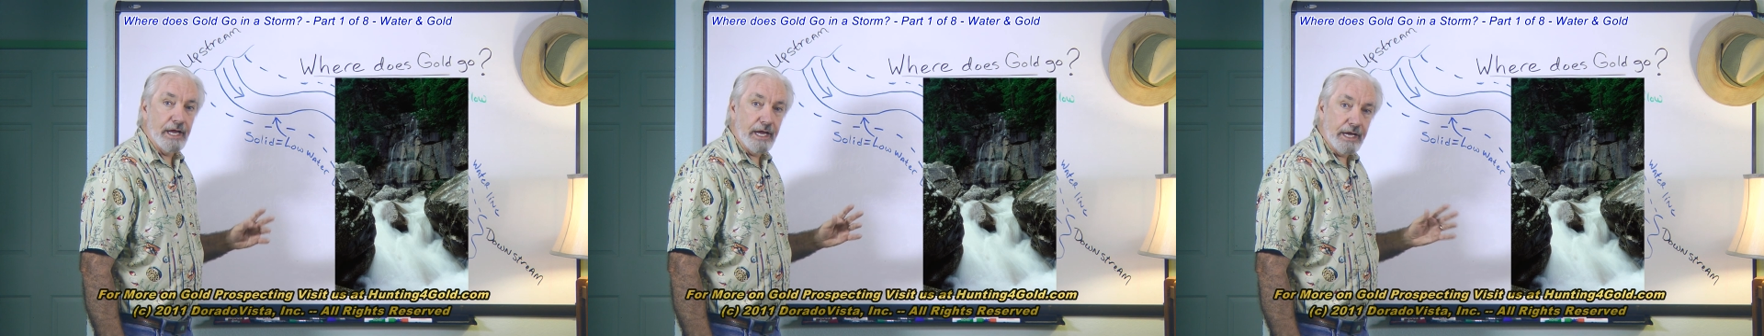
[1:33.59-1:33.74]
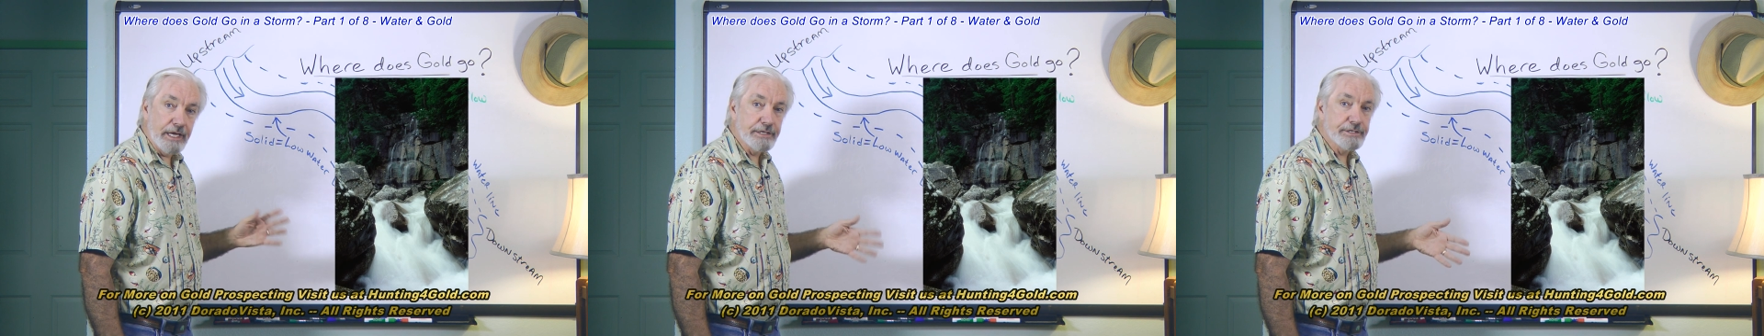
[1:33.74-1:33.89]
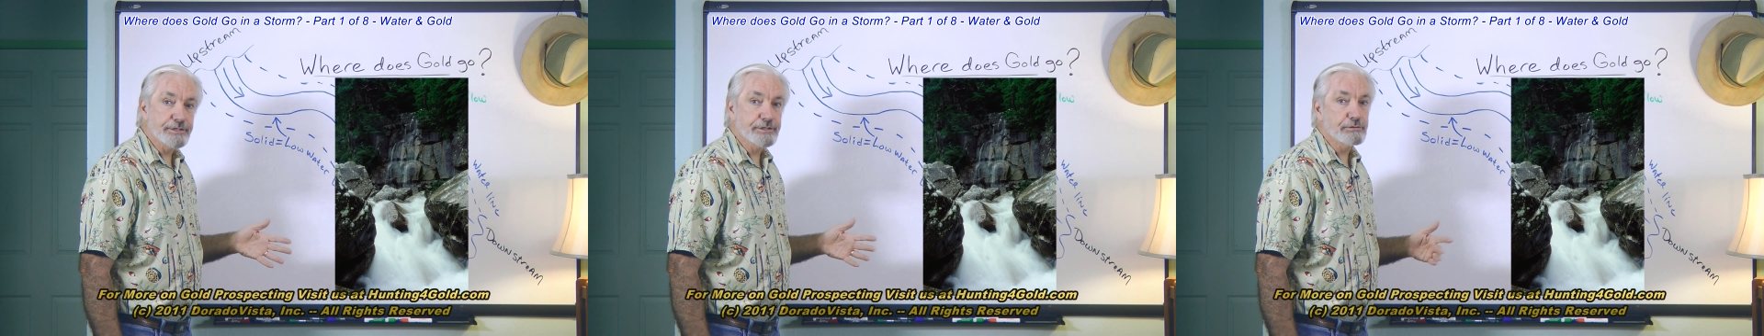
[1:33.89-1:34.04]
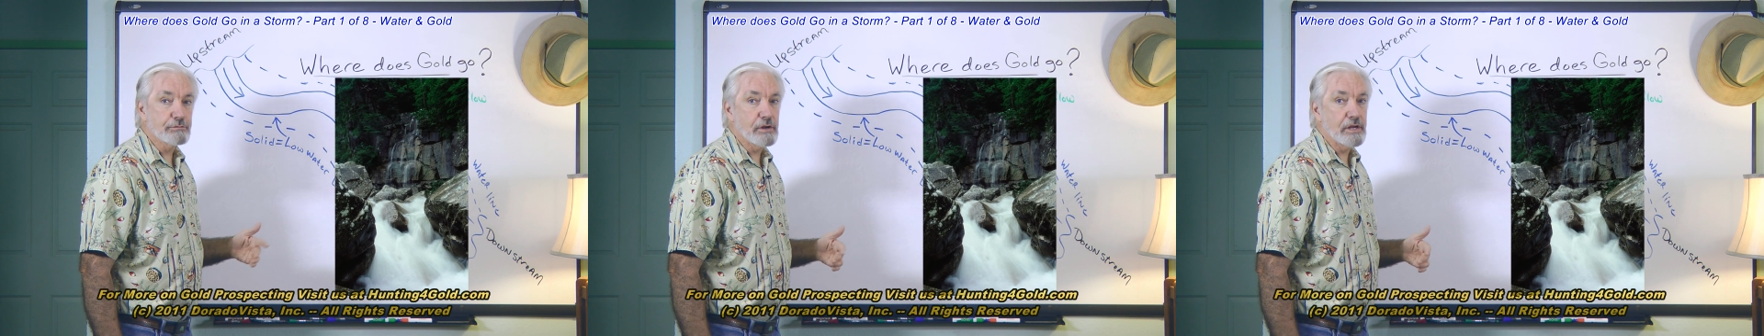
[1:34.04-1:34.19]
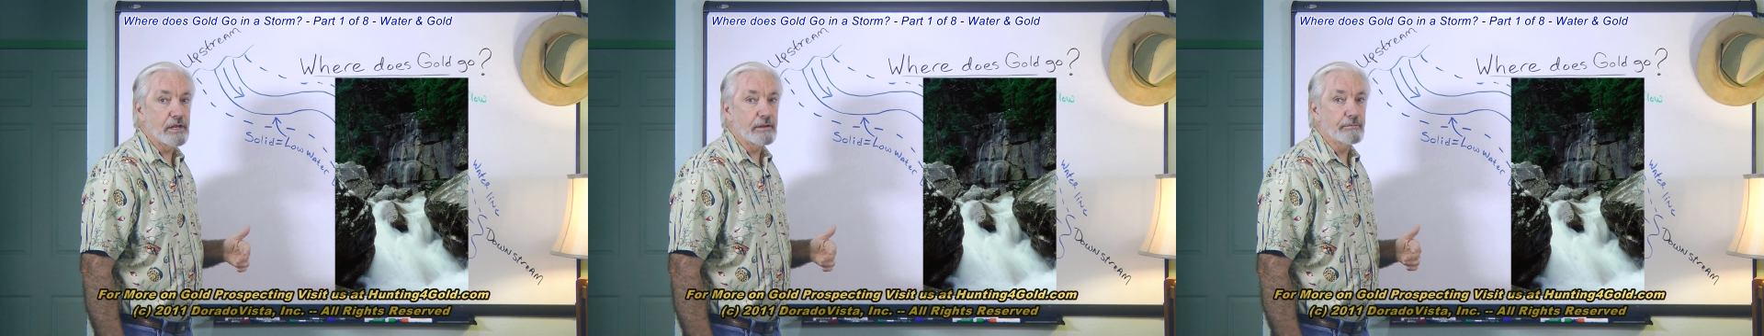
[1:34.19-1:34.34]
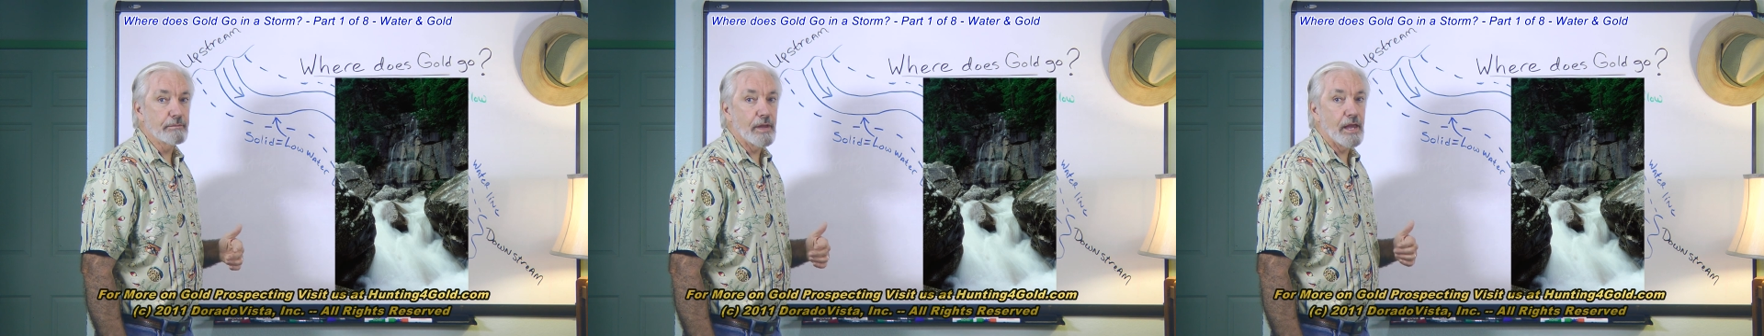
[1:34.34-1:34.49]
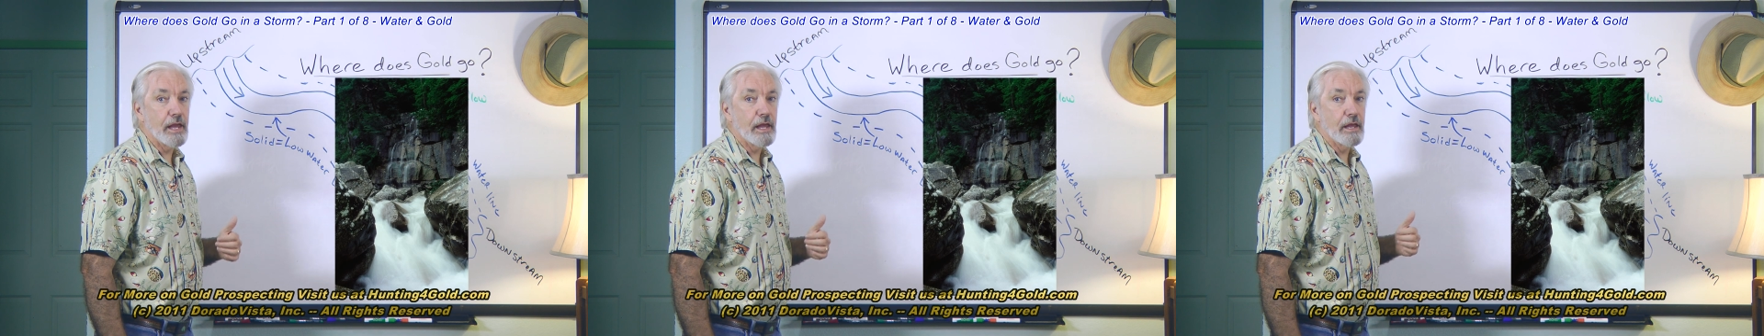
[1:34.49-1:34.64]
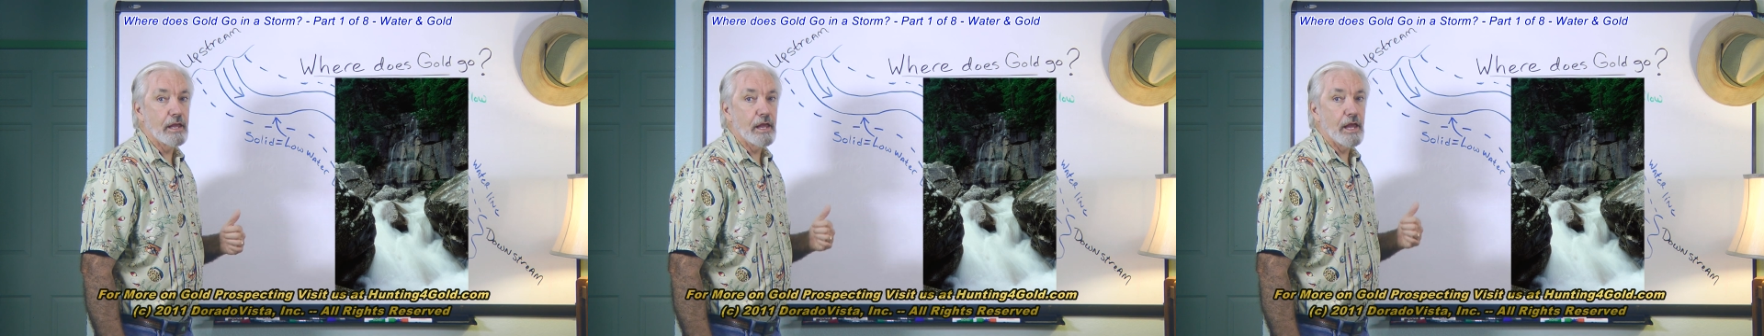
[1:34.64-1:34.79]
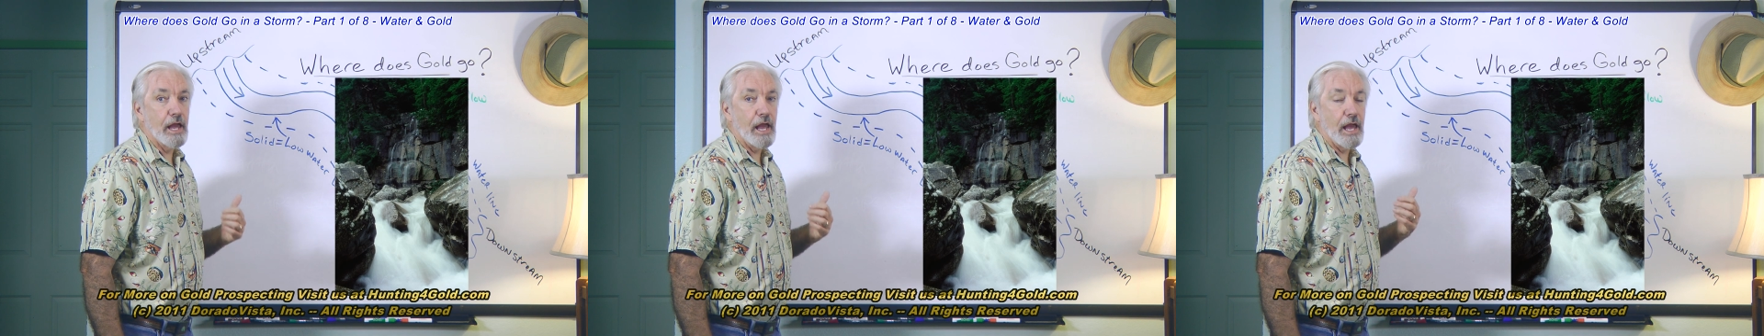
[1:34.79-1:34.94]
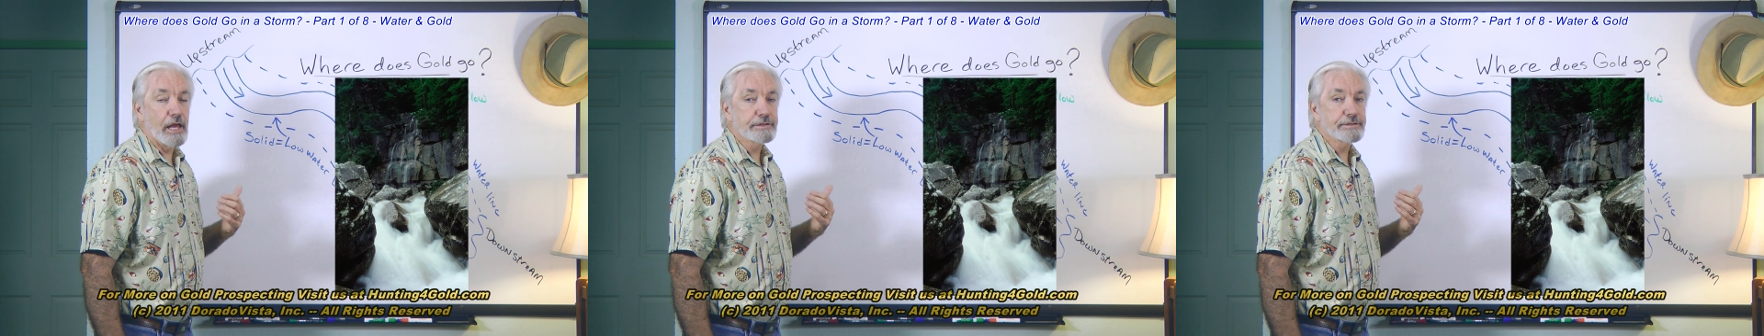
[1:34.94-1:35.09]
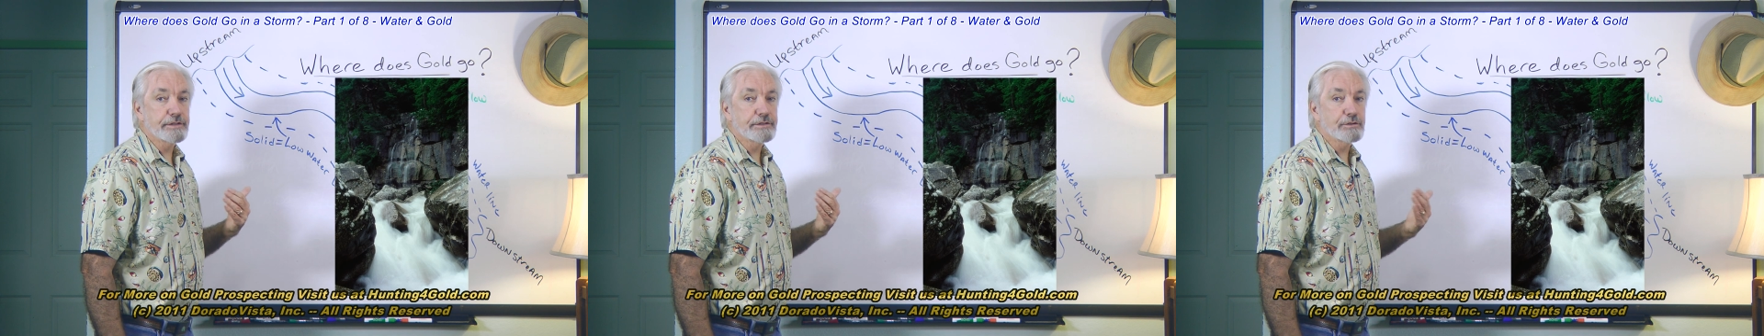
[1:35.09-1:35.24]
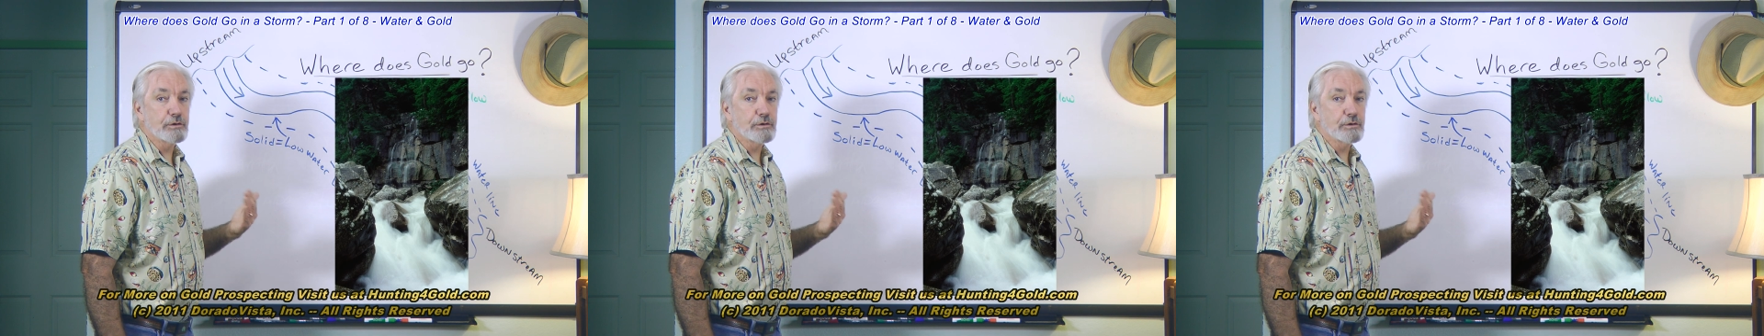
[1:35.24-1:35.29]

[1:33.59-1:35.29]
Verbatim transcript: Each stream has